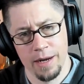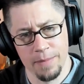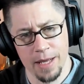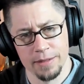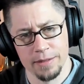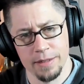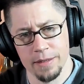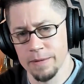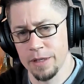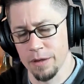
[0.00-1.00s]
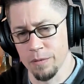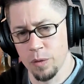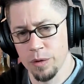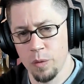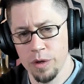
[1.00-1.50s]
I'm not,
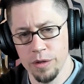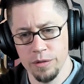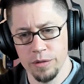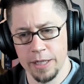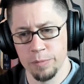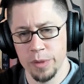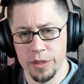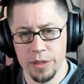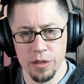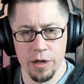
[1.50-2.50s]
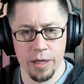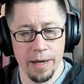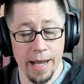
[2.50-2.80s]
we're explicitly talking about it.